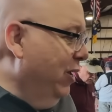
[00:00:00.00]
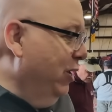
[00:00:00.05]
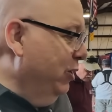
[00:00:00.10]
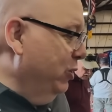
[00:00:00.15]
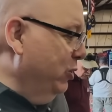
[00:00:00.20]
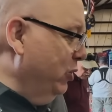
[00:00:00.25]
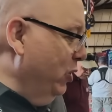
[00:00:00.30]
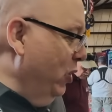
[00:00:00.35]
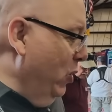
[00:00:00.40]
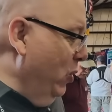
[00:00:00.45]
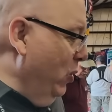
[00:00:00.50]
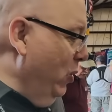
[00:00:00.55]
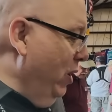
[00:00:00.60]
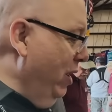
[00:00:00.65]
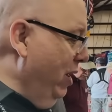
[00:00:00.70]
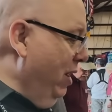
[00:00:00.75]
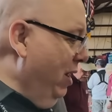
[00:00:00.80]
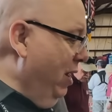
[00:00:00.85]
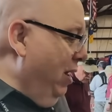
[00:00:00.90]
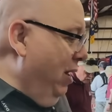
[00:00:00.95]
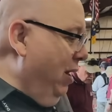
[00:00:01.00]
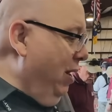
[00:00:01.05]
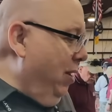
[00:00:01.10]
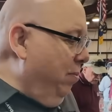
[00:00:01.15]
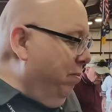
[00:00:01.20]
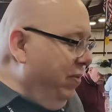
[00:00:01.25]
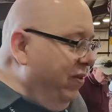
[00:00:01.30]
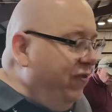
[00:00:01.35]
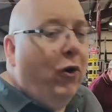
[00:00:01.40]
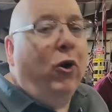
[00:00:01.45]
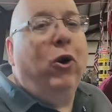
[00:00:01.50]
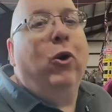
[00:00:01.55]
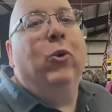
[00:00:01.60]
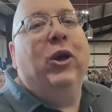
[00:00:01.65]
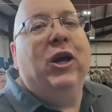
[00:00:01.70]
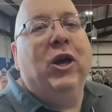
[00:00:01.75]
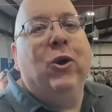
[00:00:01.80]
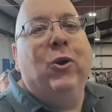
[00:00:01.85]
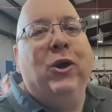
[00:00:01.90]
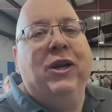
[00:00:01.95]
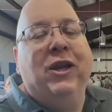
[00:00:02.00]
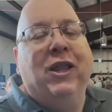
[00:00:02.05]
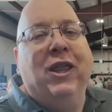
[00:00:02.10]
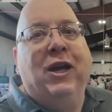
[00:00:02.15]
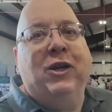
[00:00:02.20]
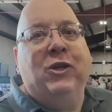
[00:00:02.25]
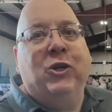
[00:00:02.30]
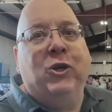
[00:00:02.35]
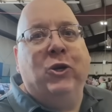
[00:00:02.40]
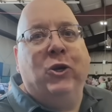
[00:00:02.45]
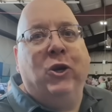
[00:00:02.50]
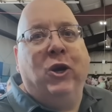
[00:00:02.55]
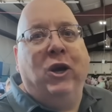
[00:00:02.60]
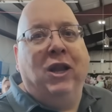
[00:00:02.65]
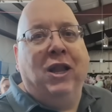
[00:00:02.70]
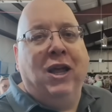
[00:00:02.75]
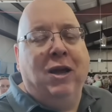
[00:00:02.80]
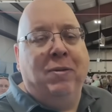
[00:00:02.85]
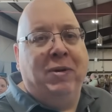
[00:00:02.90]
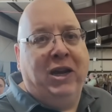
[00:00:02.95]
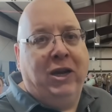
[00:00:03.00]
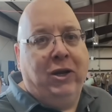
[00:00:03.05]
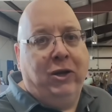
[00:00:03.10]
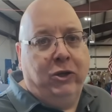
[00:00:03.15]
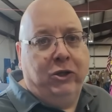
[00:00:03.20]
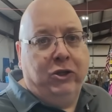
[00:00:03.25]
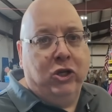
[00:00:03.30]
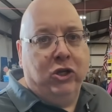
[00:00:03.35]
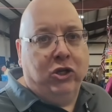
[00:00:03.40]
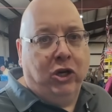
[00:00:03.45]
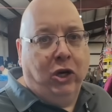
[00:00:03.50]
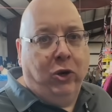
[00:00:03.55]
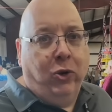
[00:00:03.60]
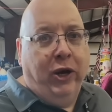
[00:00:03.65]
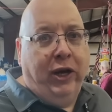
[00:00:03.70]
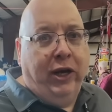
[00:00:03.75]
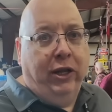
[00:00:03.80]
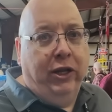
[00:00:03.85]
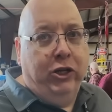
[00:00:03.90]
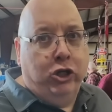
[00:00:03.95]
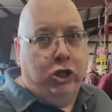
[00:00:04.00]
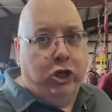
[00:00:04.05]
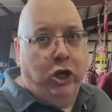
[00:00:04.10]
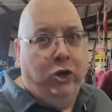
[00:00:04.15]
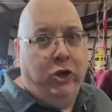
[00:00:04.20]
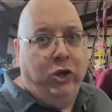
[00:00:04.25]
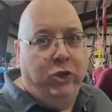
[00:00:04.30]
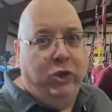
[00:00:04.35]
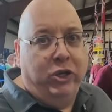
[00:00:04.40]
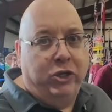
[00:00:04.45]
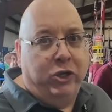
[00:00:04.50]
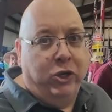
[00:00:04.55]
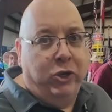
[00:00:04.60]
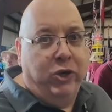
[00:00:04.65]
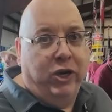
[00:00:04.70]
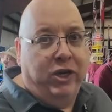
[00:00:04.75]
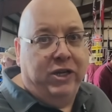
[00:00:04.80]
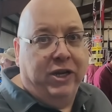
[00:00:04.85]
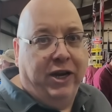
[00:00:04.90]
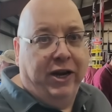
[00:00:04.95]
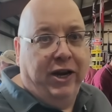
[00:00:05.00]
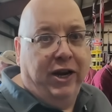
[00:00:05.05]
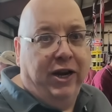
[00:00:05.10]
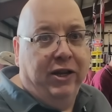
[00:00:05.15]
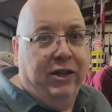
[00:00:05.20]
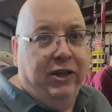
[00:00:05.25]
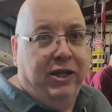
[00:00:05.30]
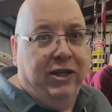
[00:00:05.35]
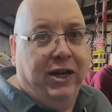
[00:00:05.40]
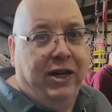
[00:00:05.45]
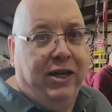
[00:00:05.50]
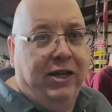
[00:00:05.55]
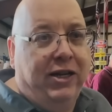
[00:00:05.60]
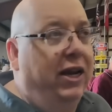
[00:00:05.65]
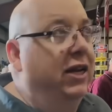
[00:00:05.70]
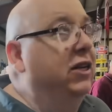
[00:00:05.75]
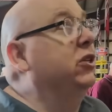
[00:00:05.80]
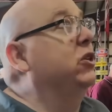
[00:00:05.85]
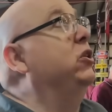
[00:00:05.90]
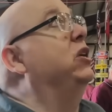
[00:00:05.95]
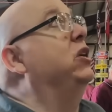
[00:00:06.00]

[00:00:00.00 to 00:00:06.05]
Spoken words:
So before we go into that tuner, allow me just to quickly show you the tune antenna, the Ten-Tec tune